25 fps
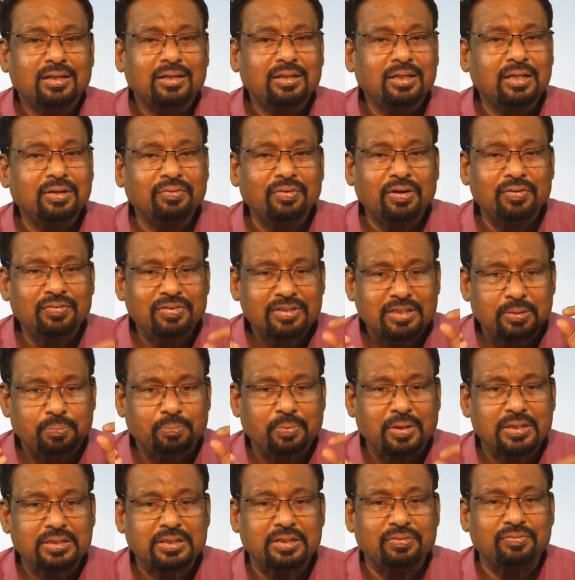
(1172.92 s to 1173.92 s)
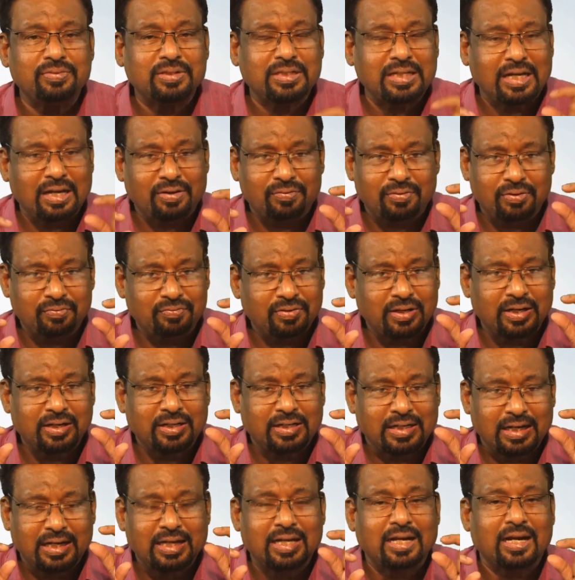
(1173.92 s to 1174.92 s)
Even with a person with a very
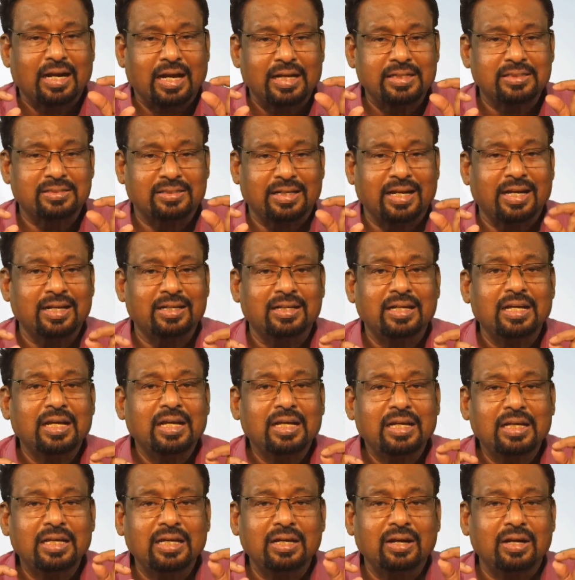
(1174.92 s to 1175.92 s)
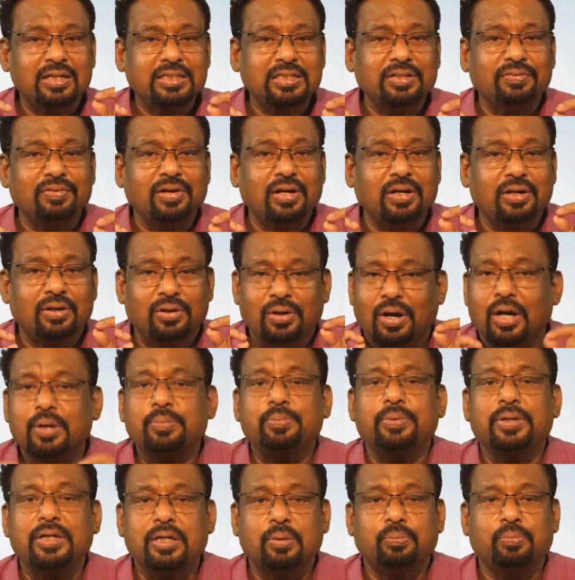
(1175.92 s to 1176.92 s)
clear eyesight, he or she will not
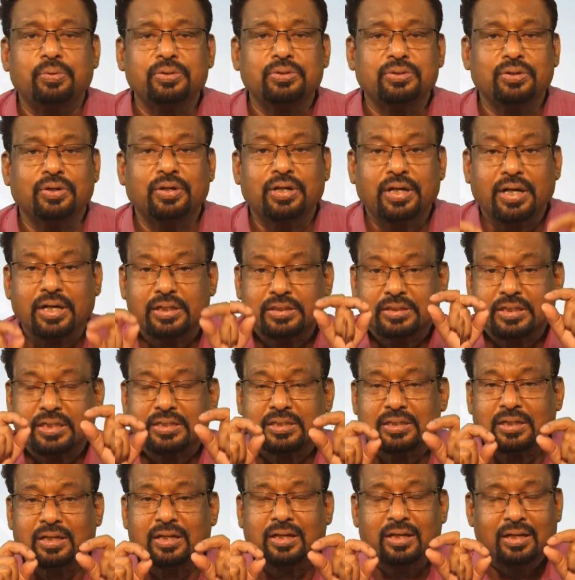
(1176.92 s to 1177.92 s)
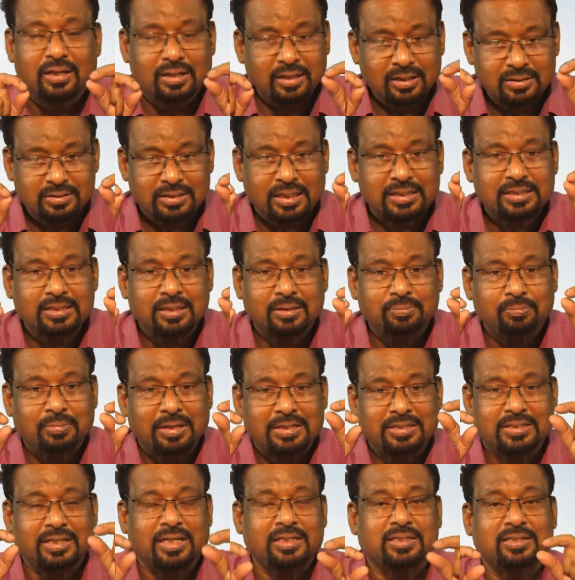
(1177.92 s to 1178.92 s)
be in a position to read such a
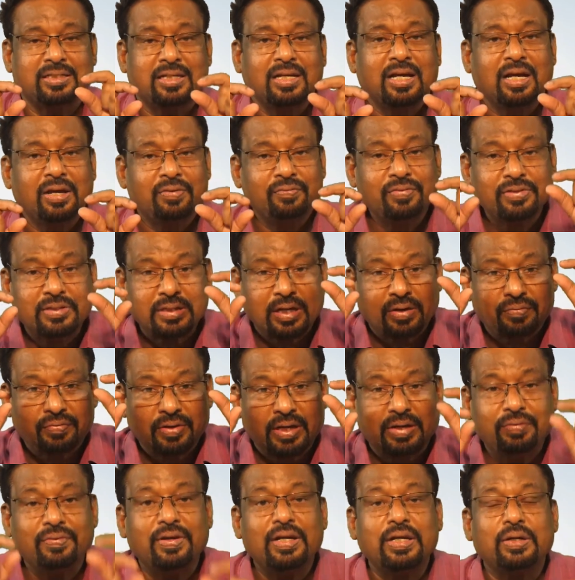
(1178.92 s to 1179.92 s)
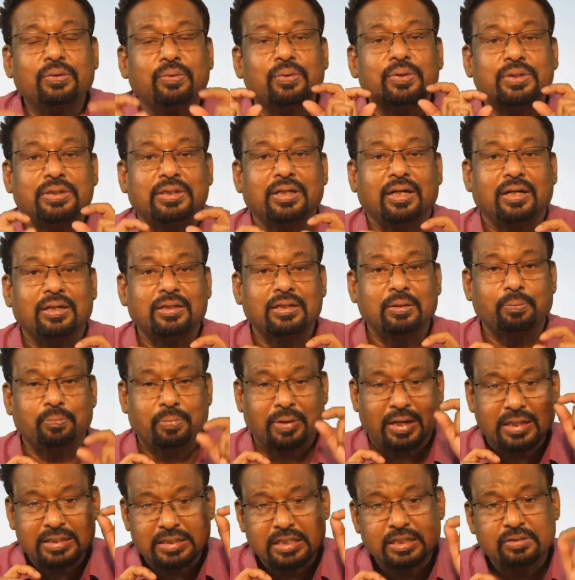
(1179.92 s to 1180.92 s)
message, which are very, very crucial. The
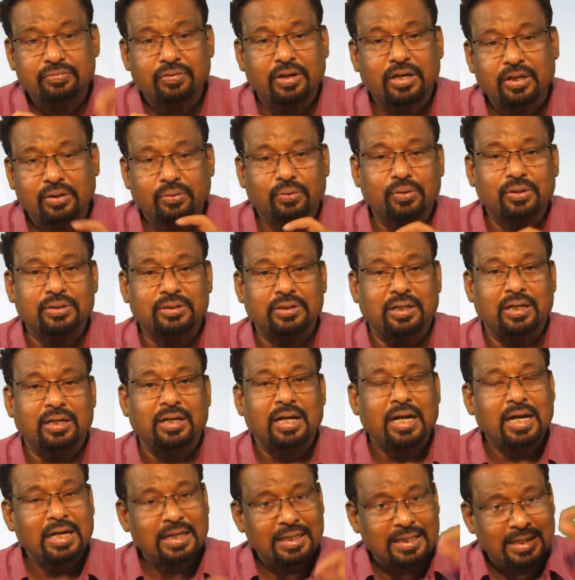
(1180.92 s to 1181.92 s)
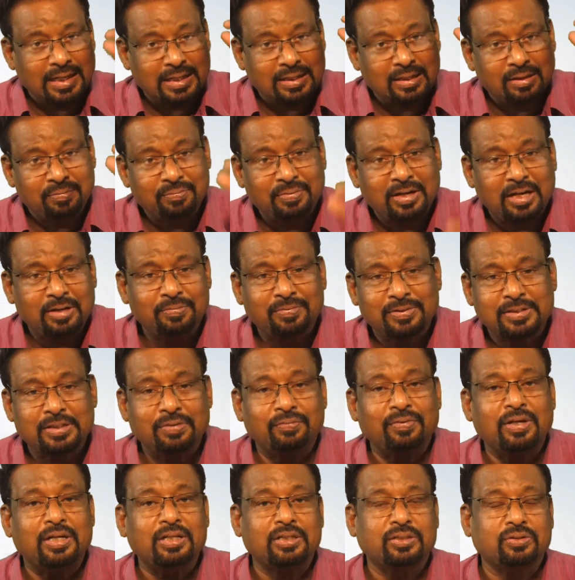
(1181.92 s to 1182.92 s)
price is very crucial. Date of manufacture
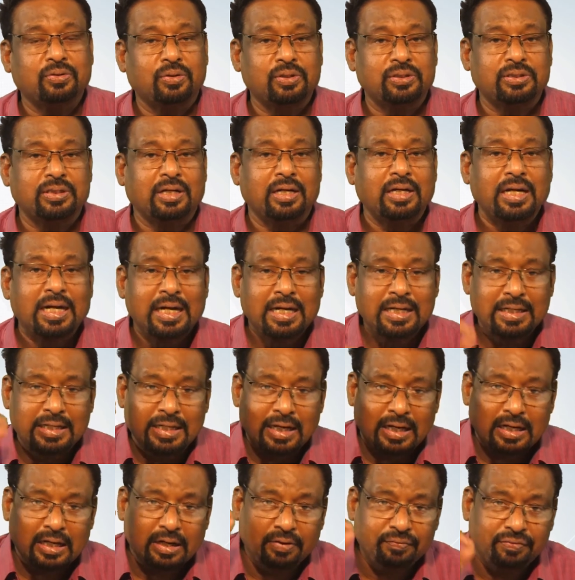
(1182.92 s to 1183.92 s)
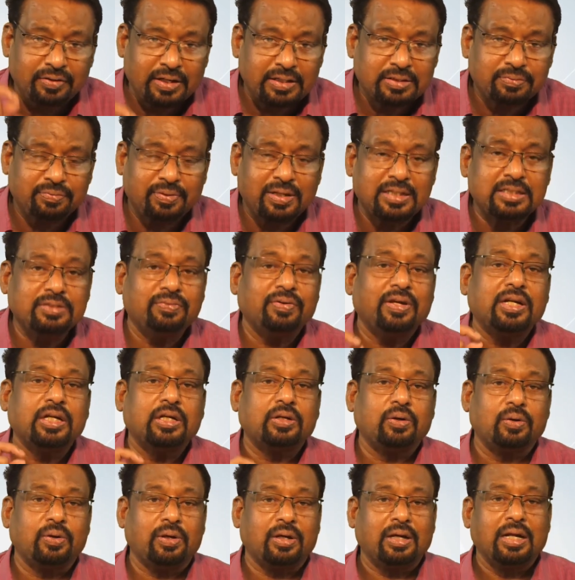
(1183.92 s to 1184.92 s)
very crucial. Date of expiry is very
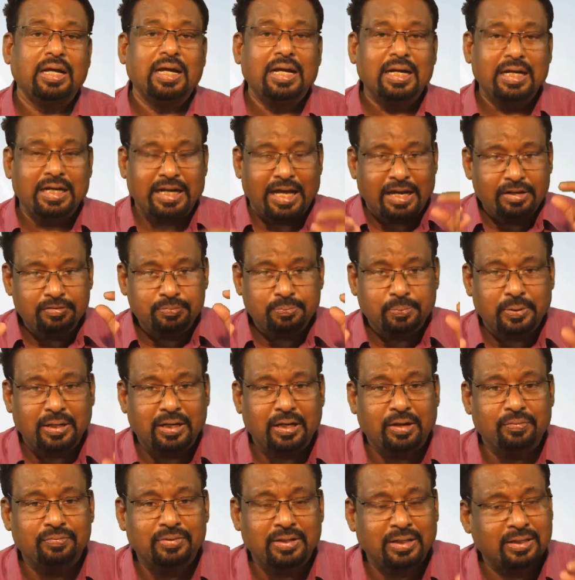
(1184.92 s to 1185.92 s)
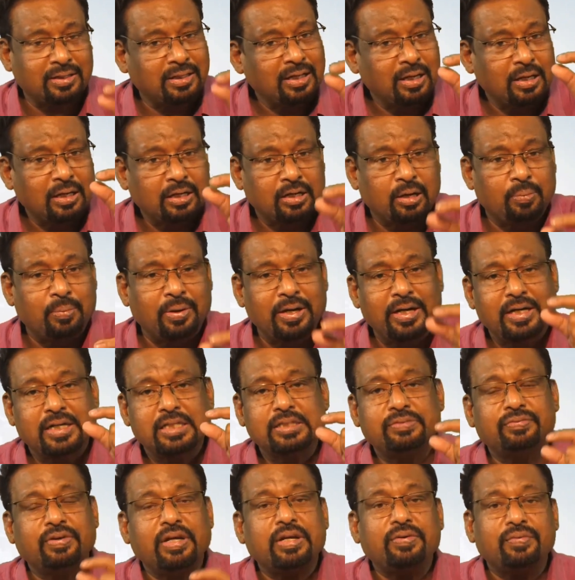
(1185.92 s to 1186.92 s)
clear. Lifespan of the commodity
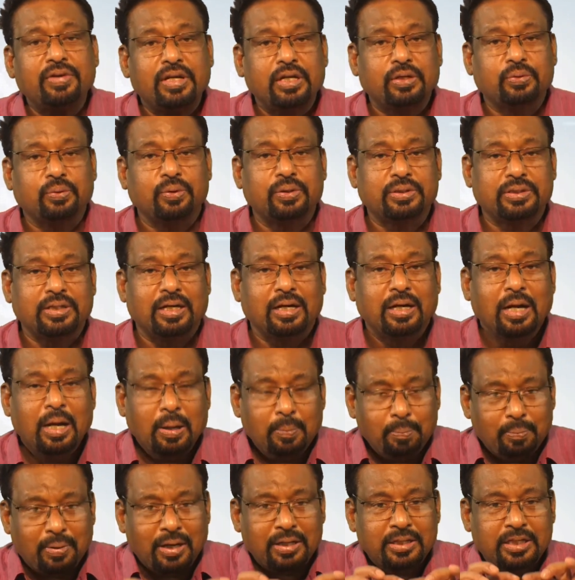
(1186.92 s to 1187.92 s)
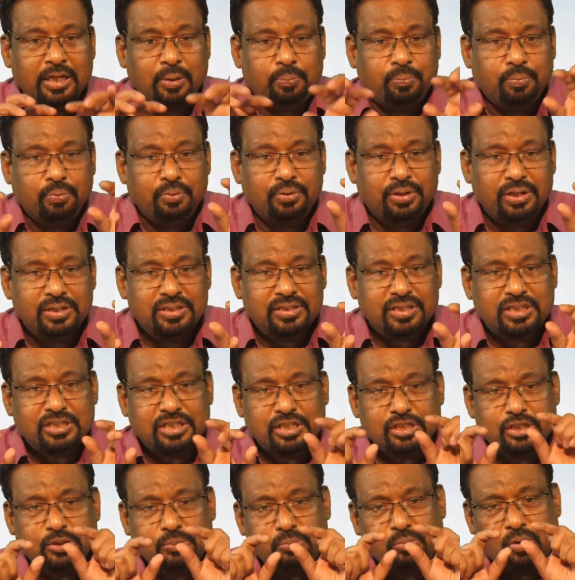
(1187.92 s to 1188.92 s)
is very, very crucial. But they put in such
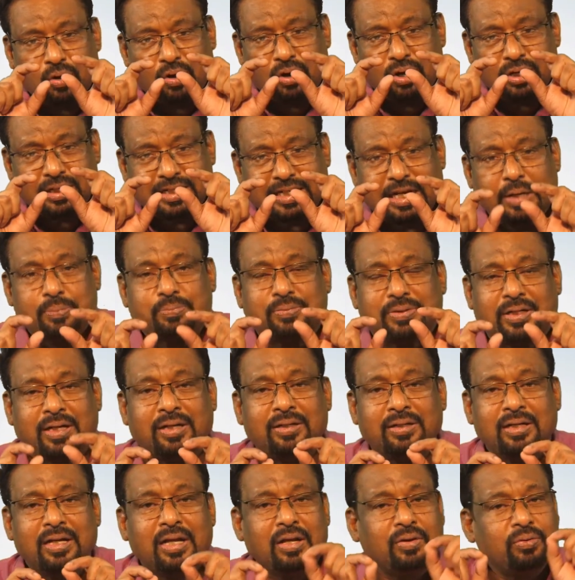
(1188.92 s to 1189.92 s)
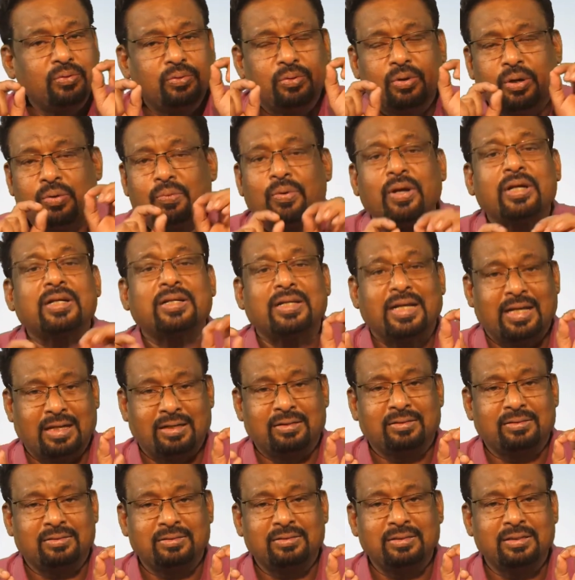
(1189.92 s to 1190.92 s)
a small caption, no one
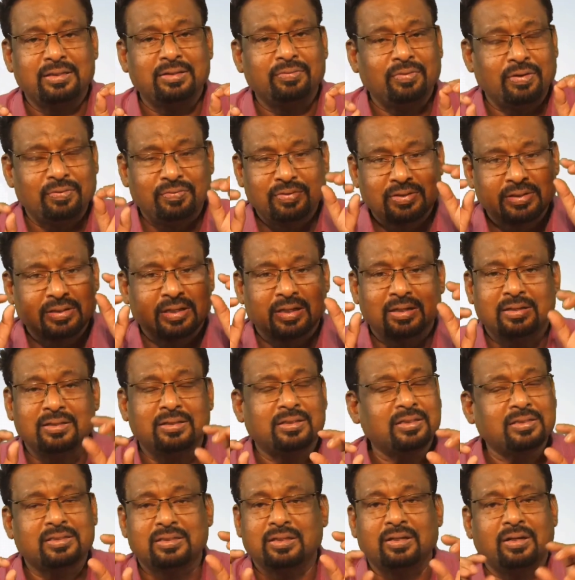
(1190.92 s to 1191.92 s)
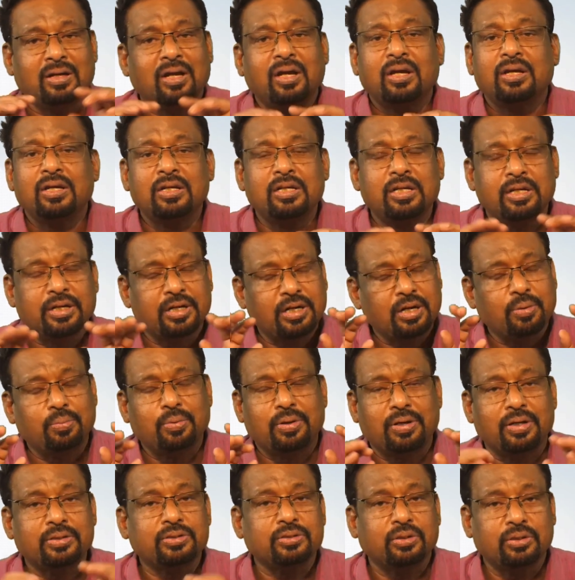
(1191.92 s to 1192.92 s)
can, even with this thing in a readable
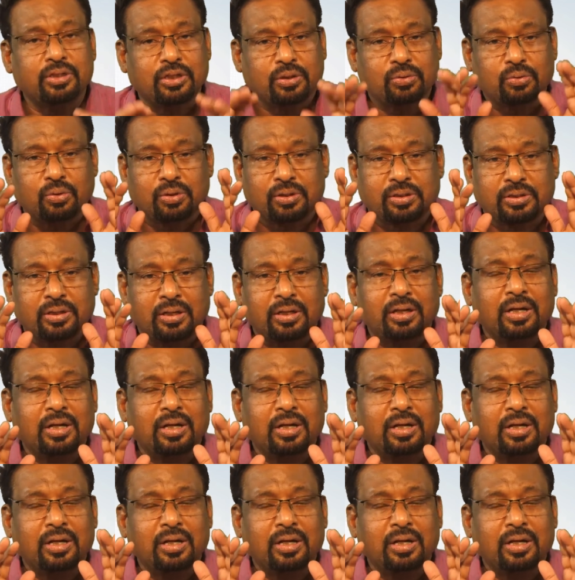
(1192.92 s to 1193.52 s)
rate. So the court